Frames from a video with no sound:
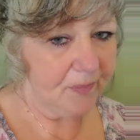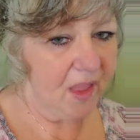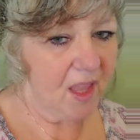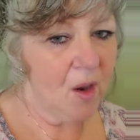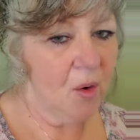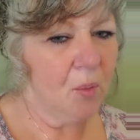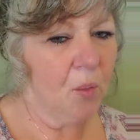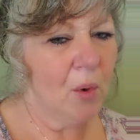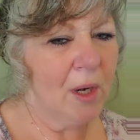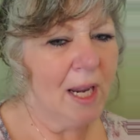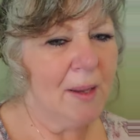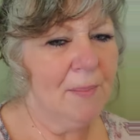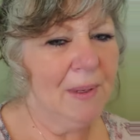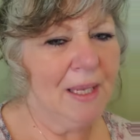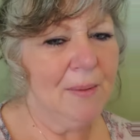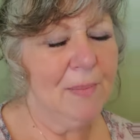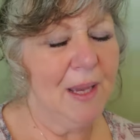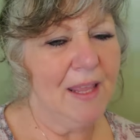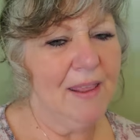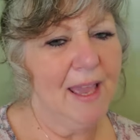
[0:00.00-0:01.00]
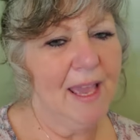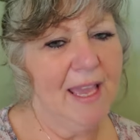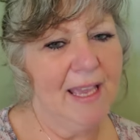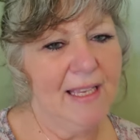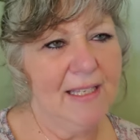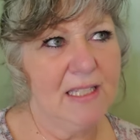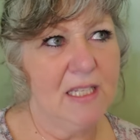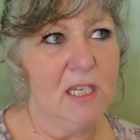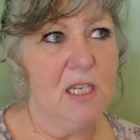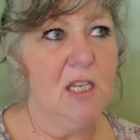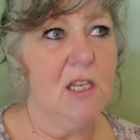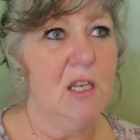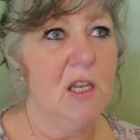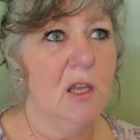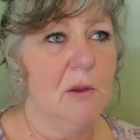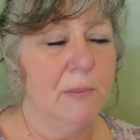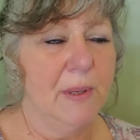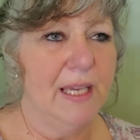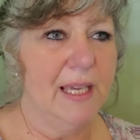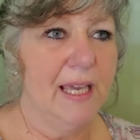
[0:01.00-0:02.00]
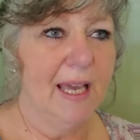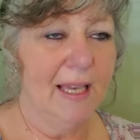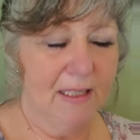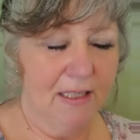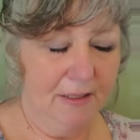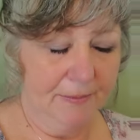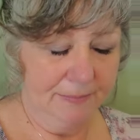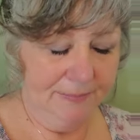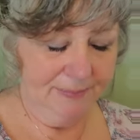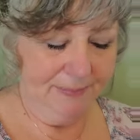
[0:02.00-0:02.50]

And what I mean by that is because